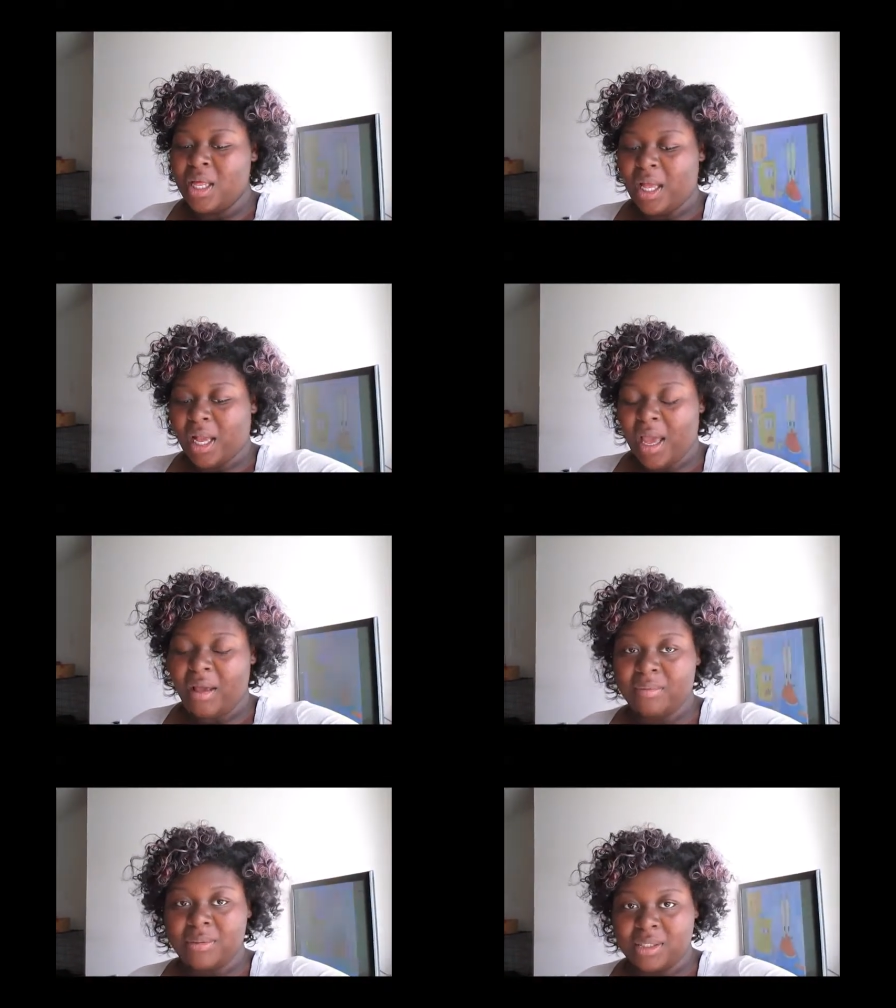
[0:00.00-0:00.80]
like I have,
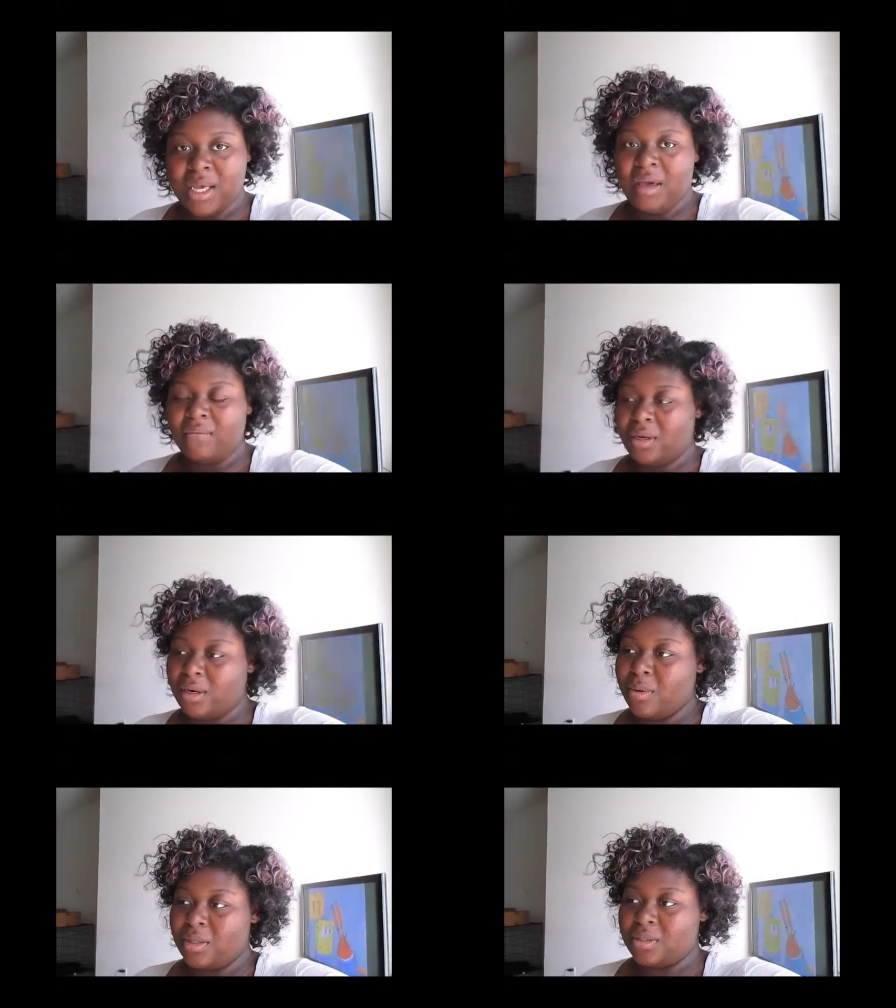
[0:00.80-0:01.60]
since I have younger
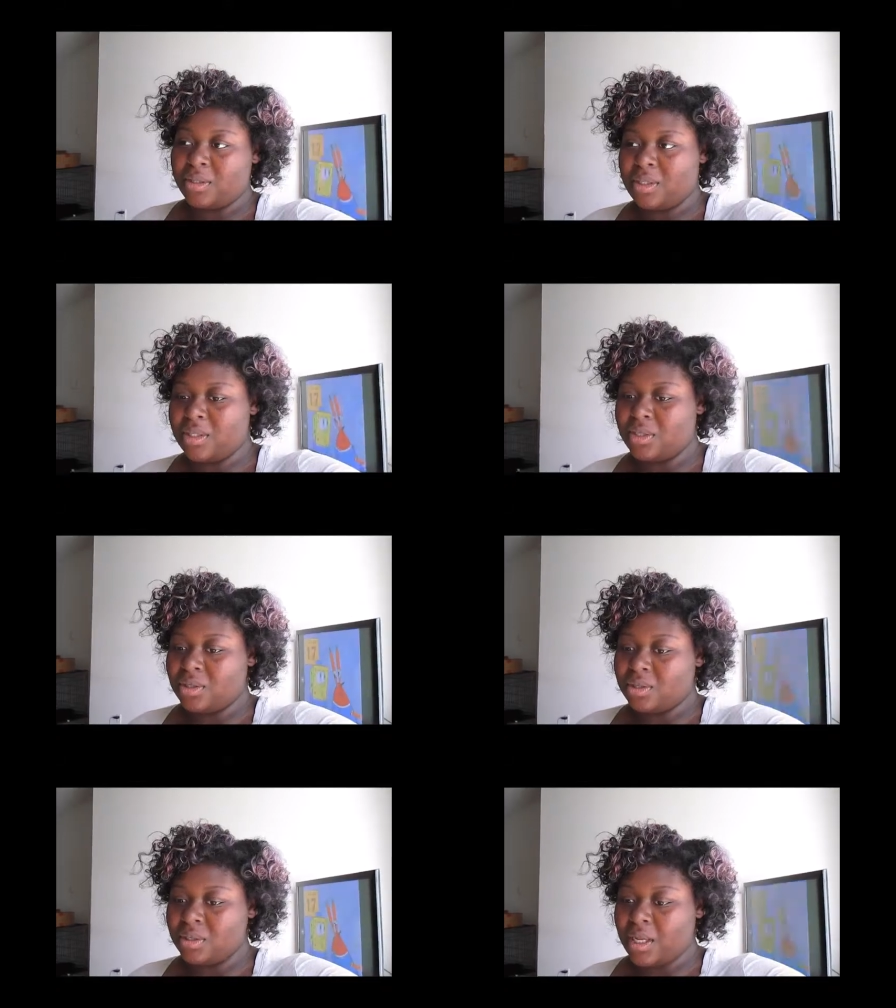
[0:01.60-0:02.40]
brothers and
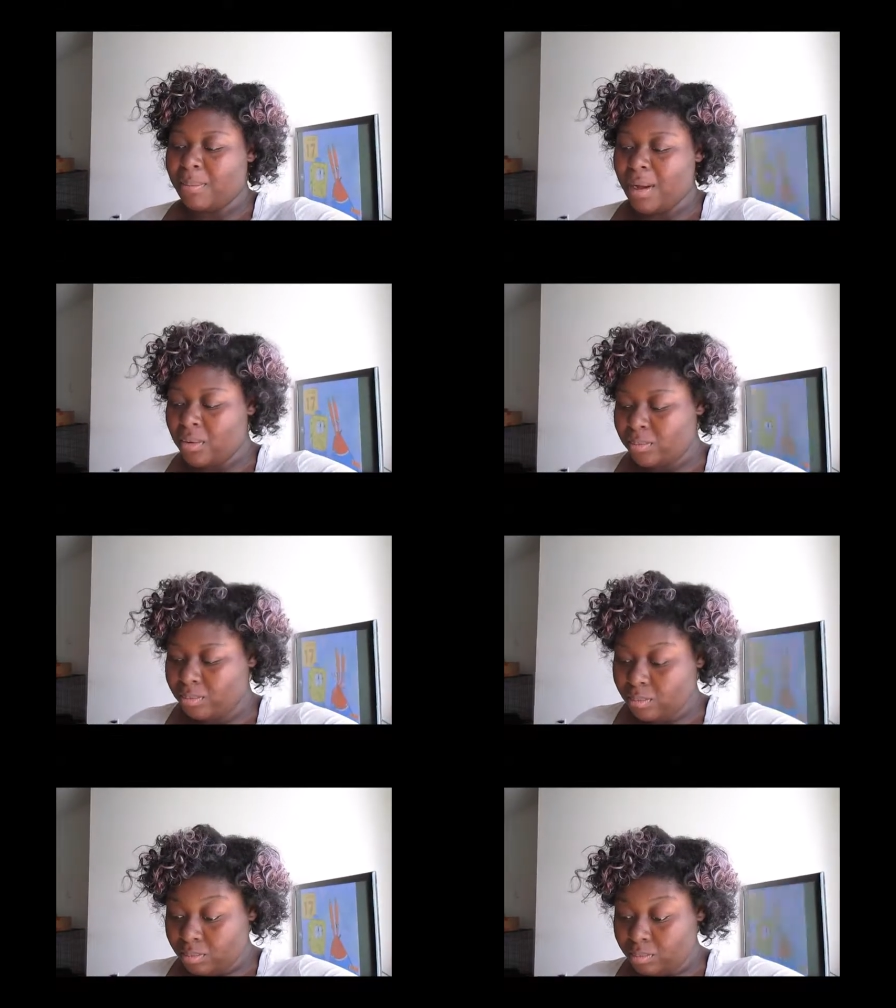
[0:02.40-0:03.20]
sisters, like my
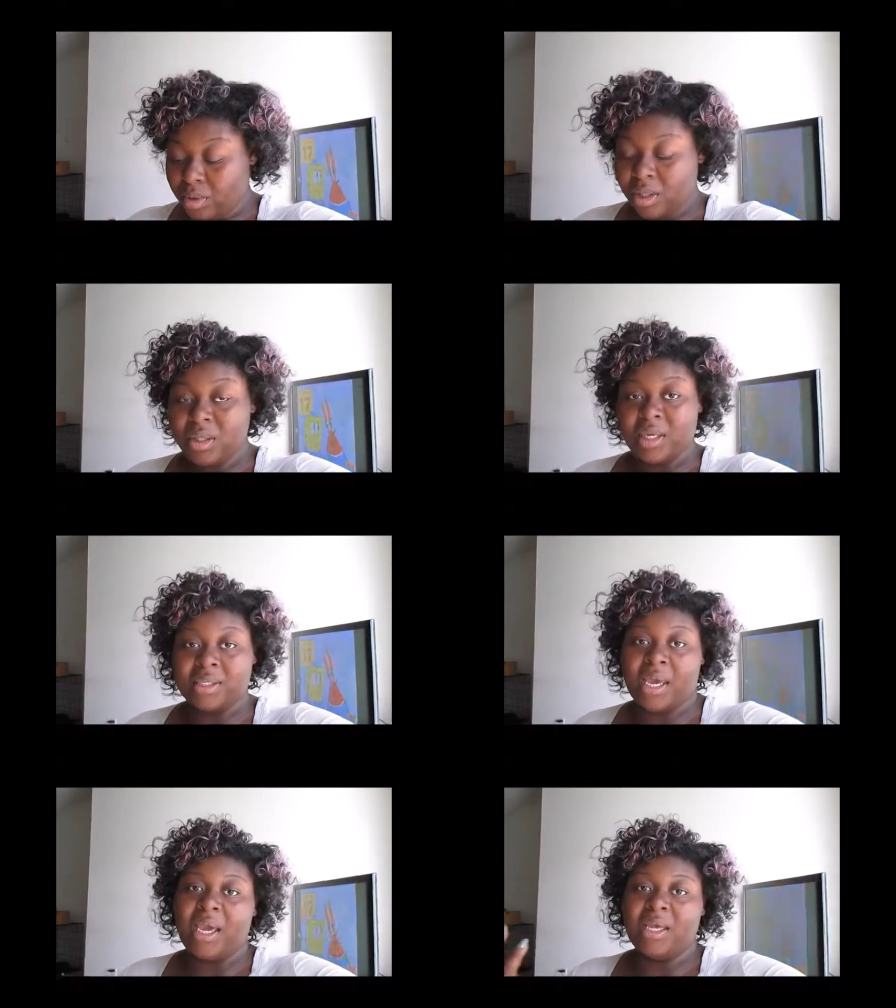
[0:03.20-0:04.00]
brother that's
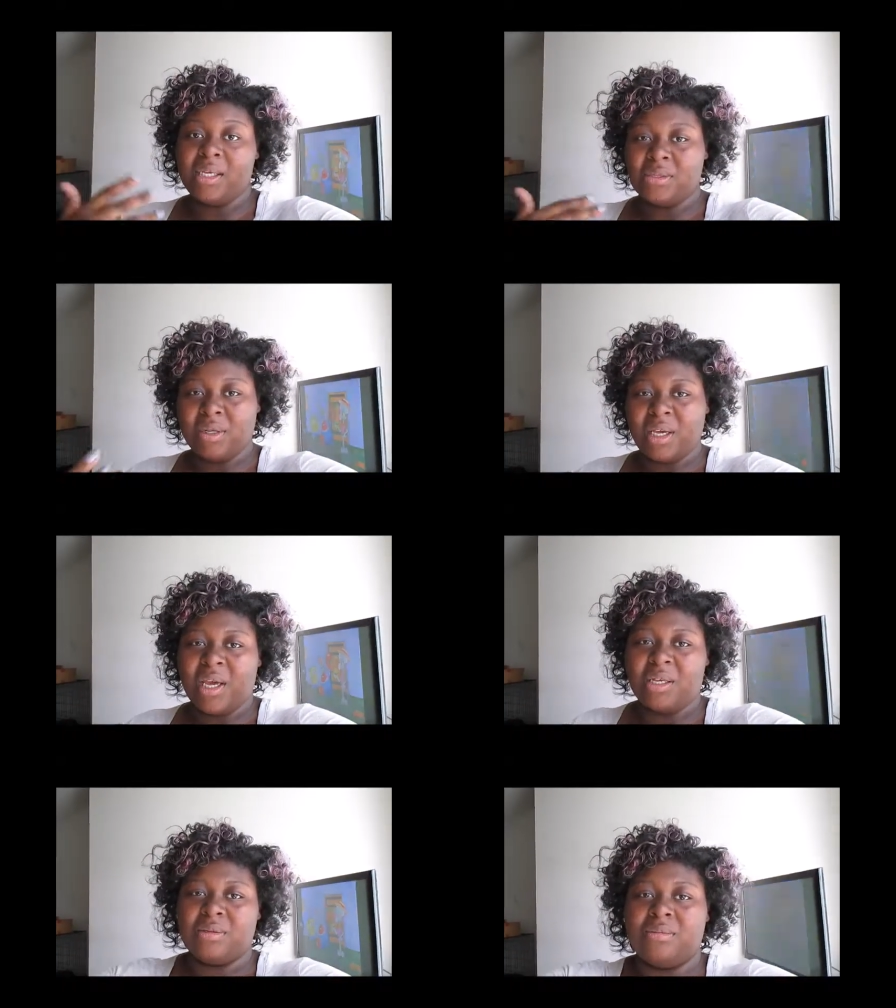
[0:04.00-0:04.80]
eight, he's only
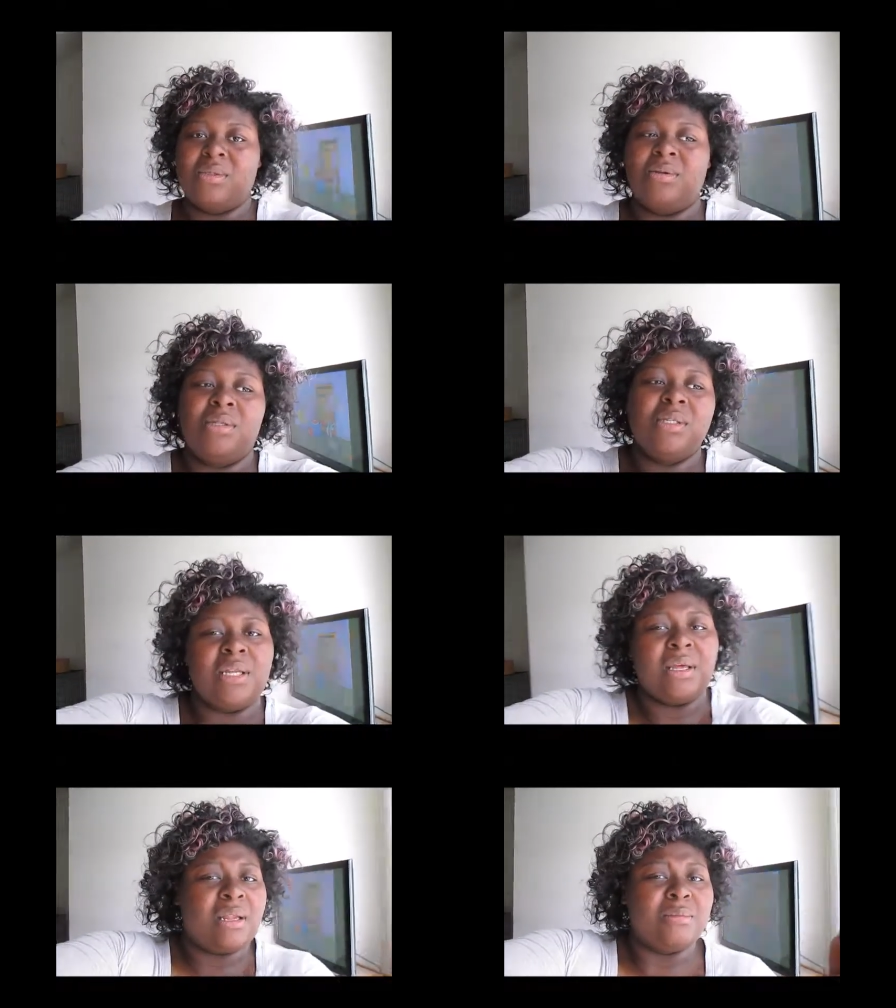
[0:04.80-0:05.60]
eight, so he's on
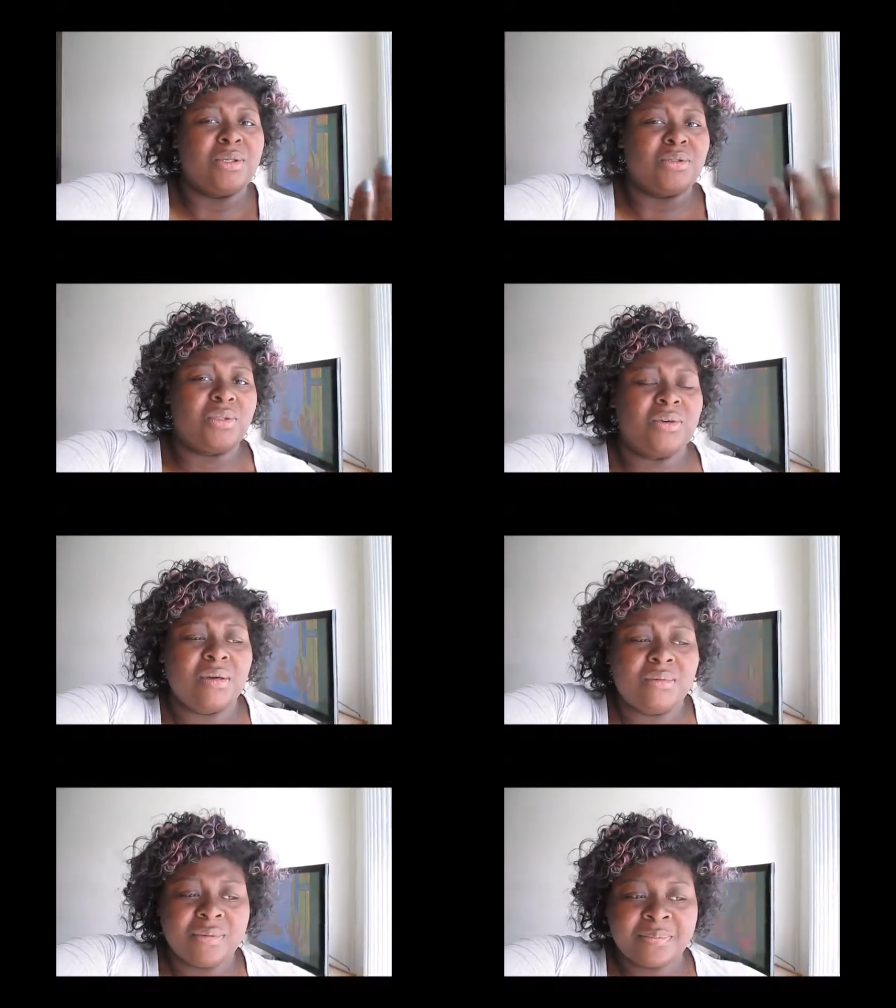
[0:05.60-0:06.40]
elementary or whatever.